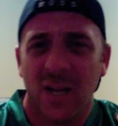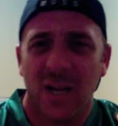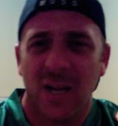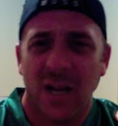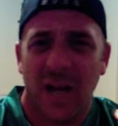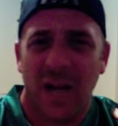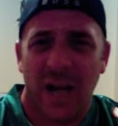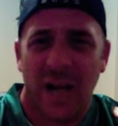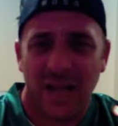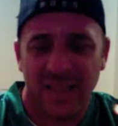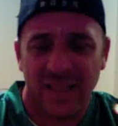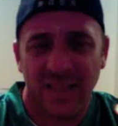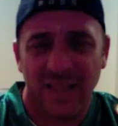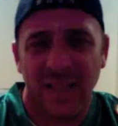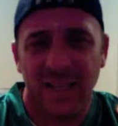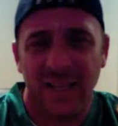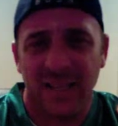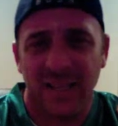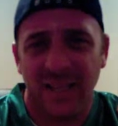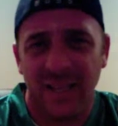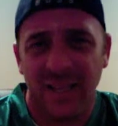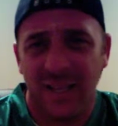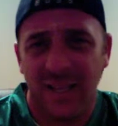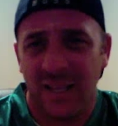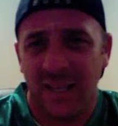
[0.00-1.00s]
I think
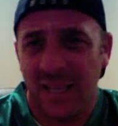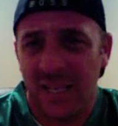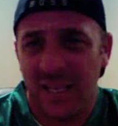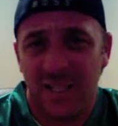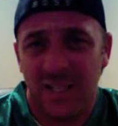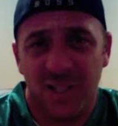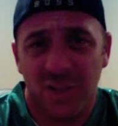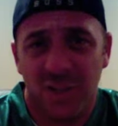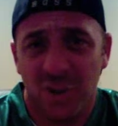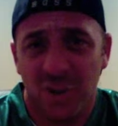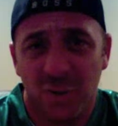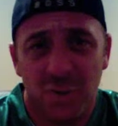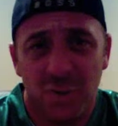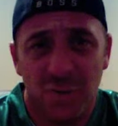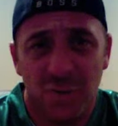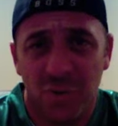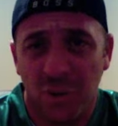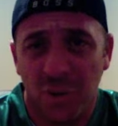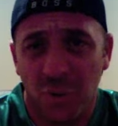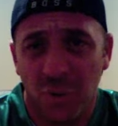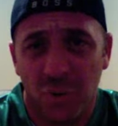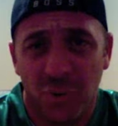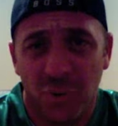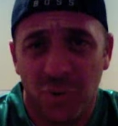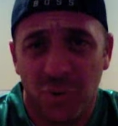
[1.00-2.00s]
that he should do
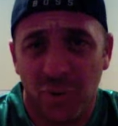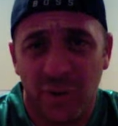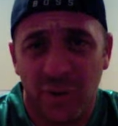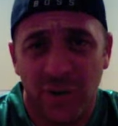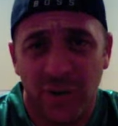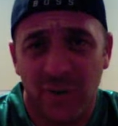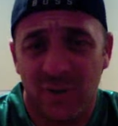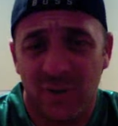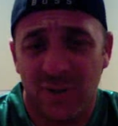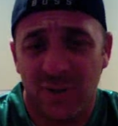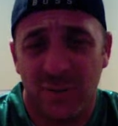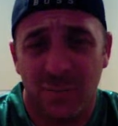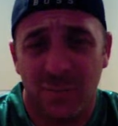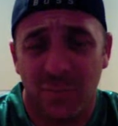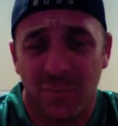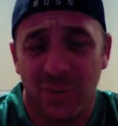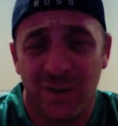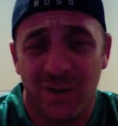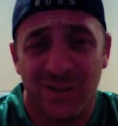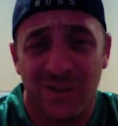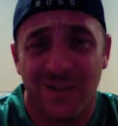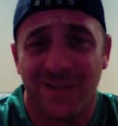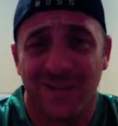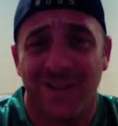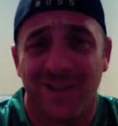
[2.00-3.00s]
2 or 3 years in
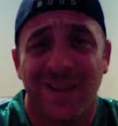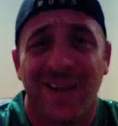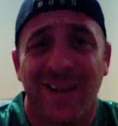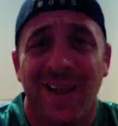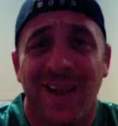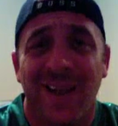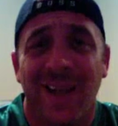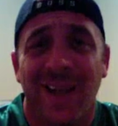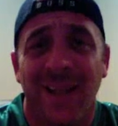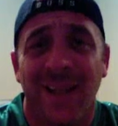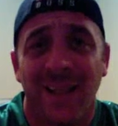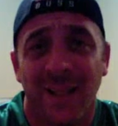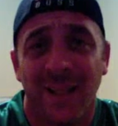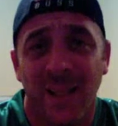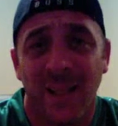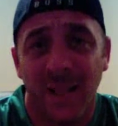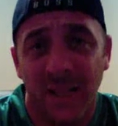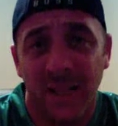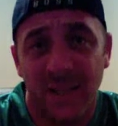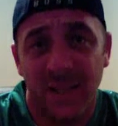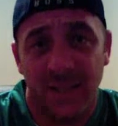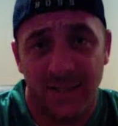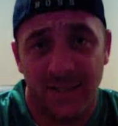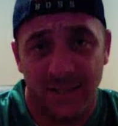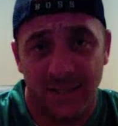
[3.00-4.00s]
prison at
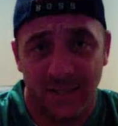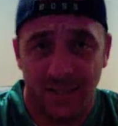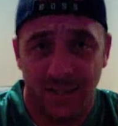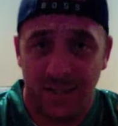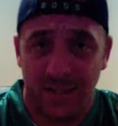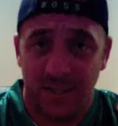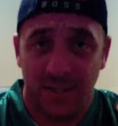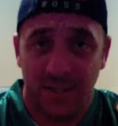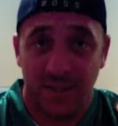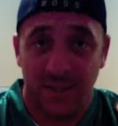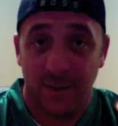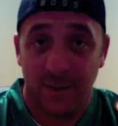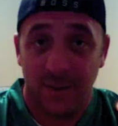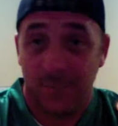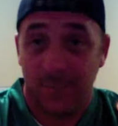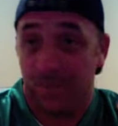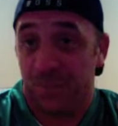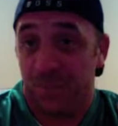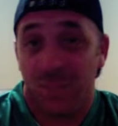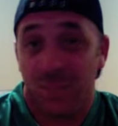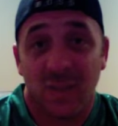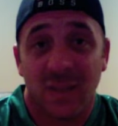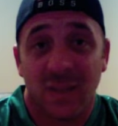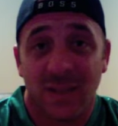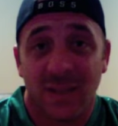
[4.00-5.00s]
least.
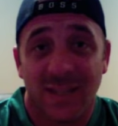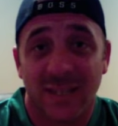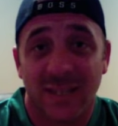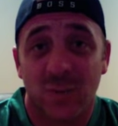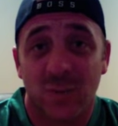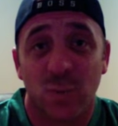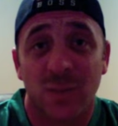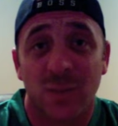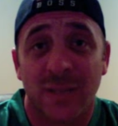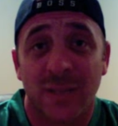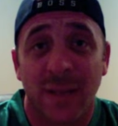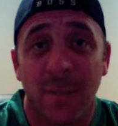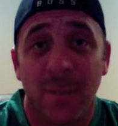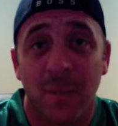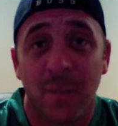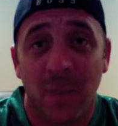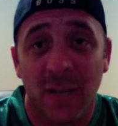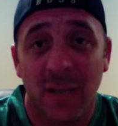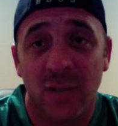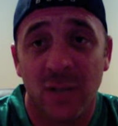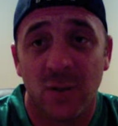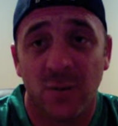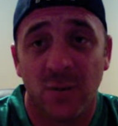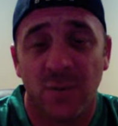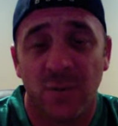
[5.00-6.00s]
This was a
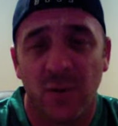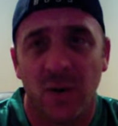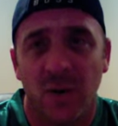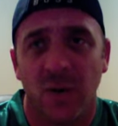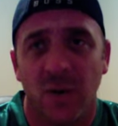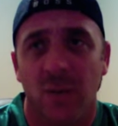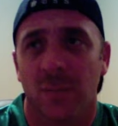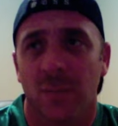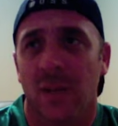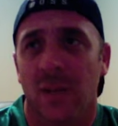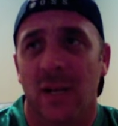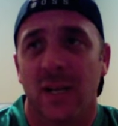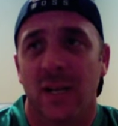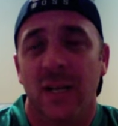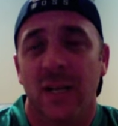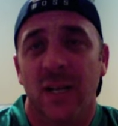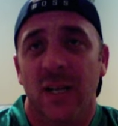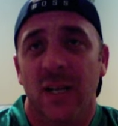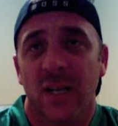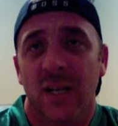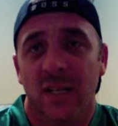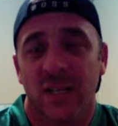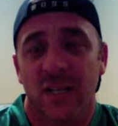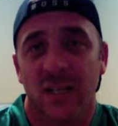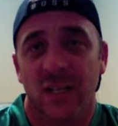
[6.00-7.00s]
major fuck up. Like,
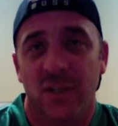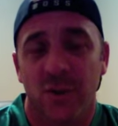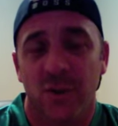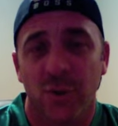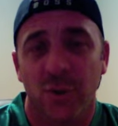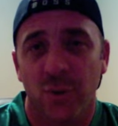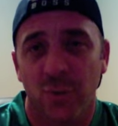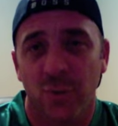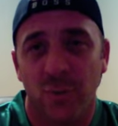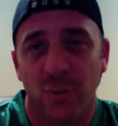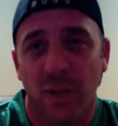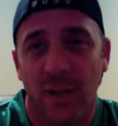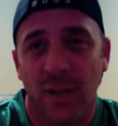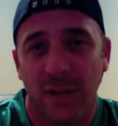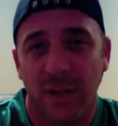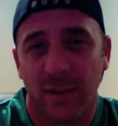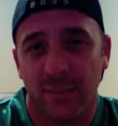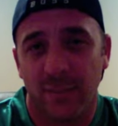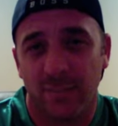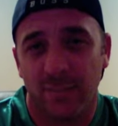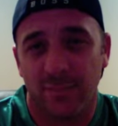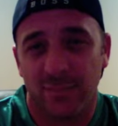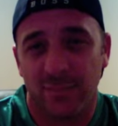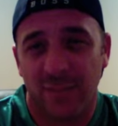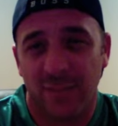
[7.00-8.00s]
this dude, like,
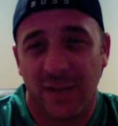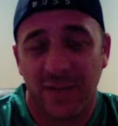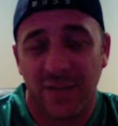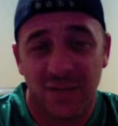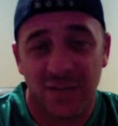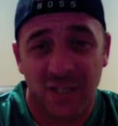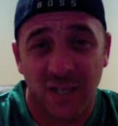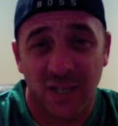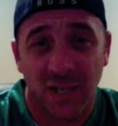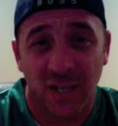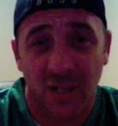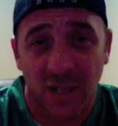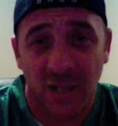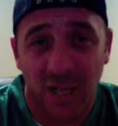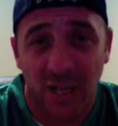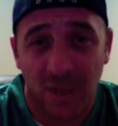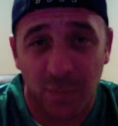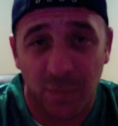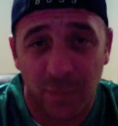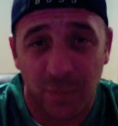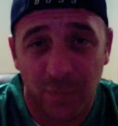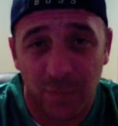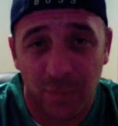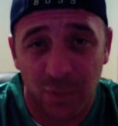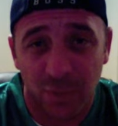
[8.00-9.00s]
I've seen a lot of
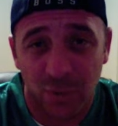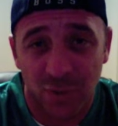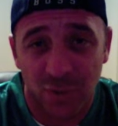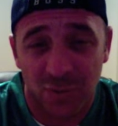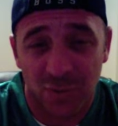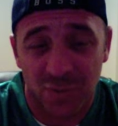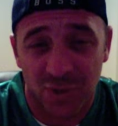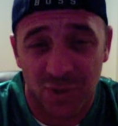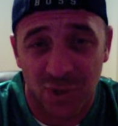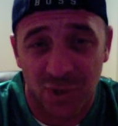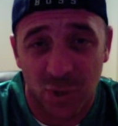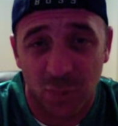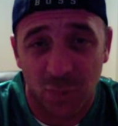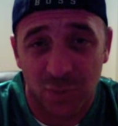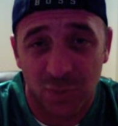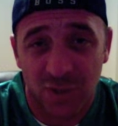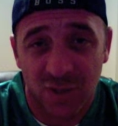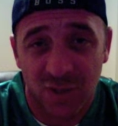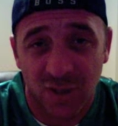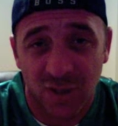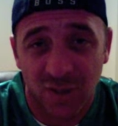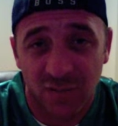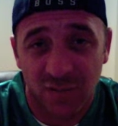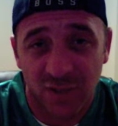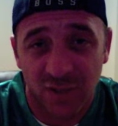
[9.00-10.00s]
people do some stupid
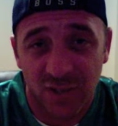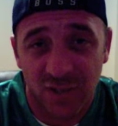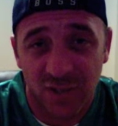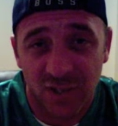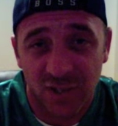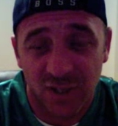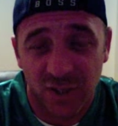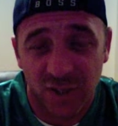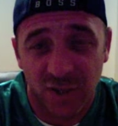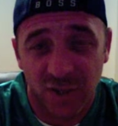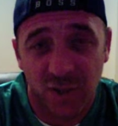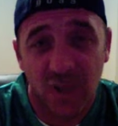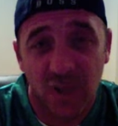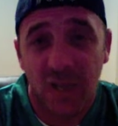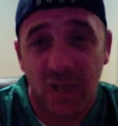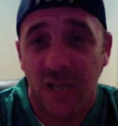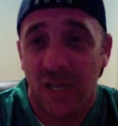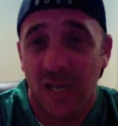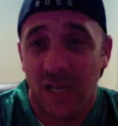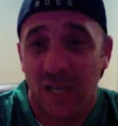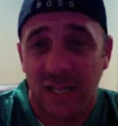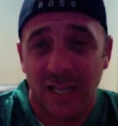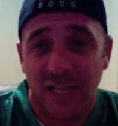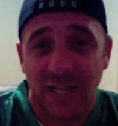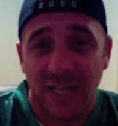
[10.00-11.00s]
stuff this year.
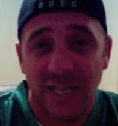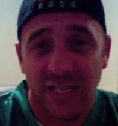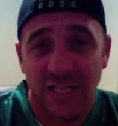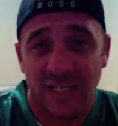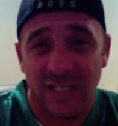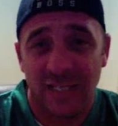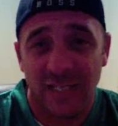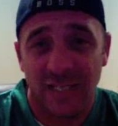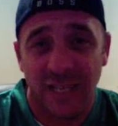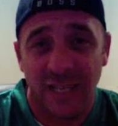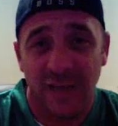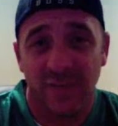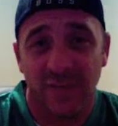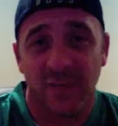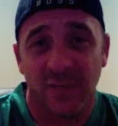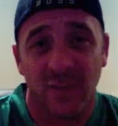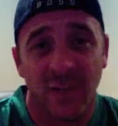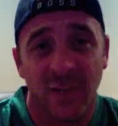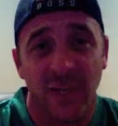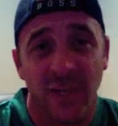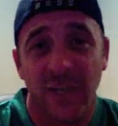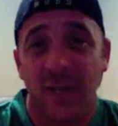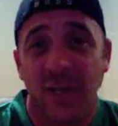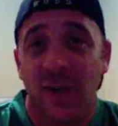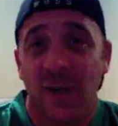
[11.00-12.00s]
He is
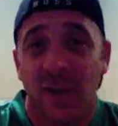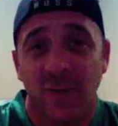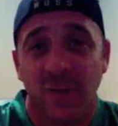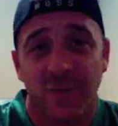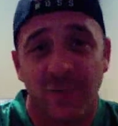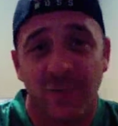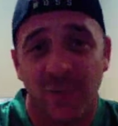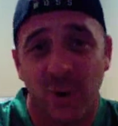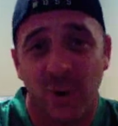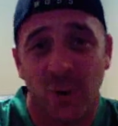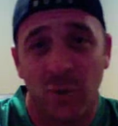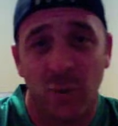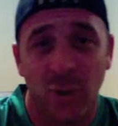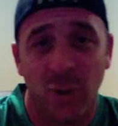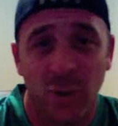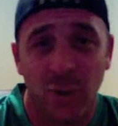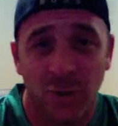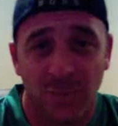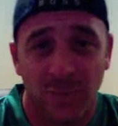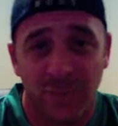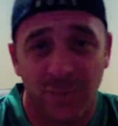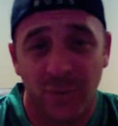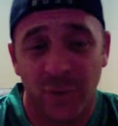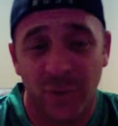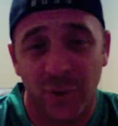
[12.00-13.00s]
definitely front runner
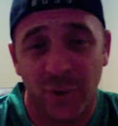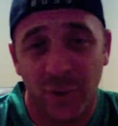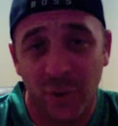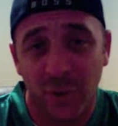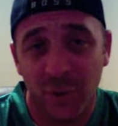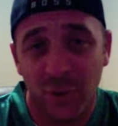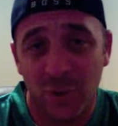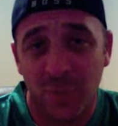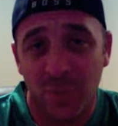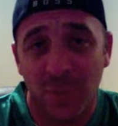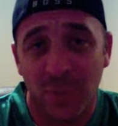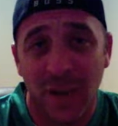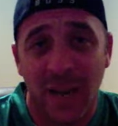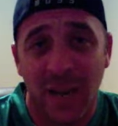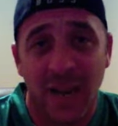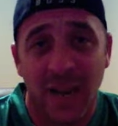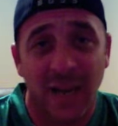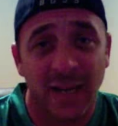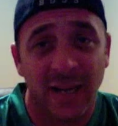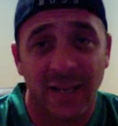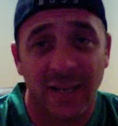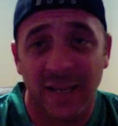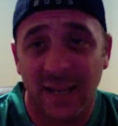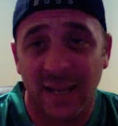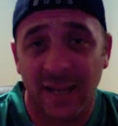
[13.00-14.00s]
for
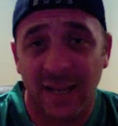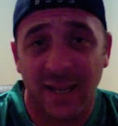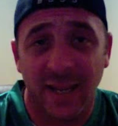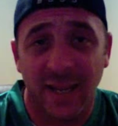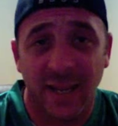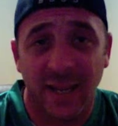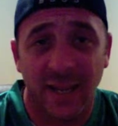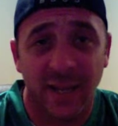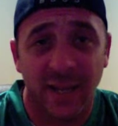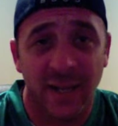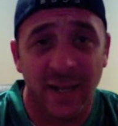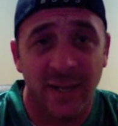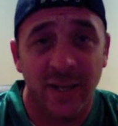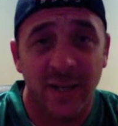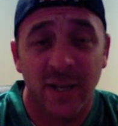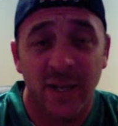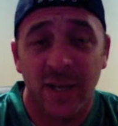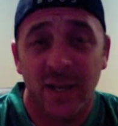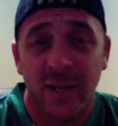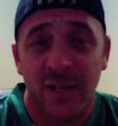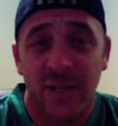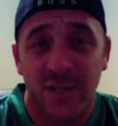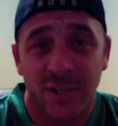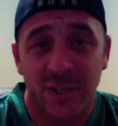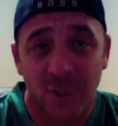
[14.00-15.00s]
douchebag, dickhead,
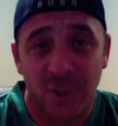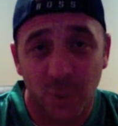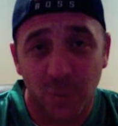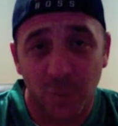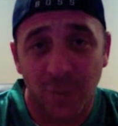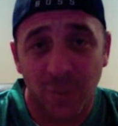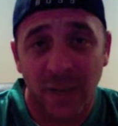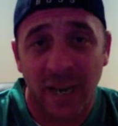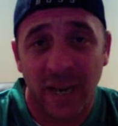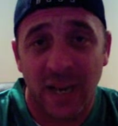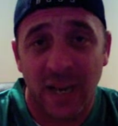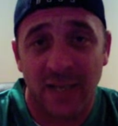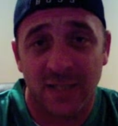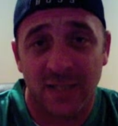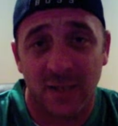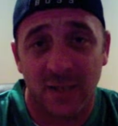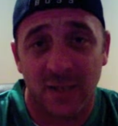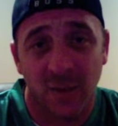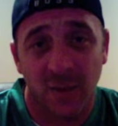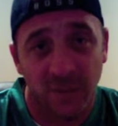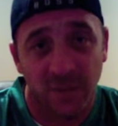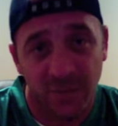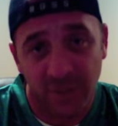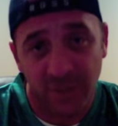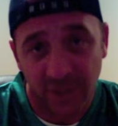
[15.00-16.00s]
stupid ass
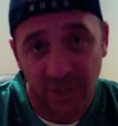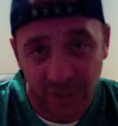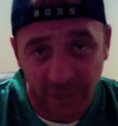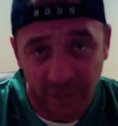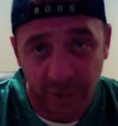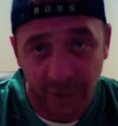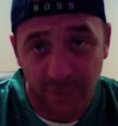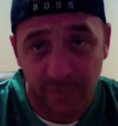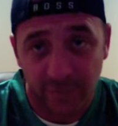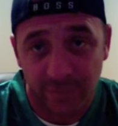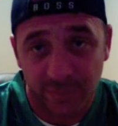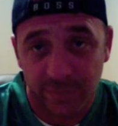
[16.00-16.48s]
of the year.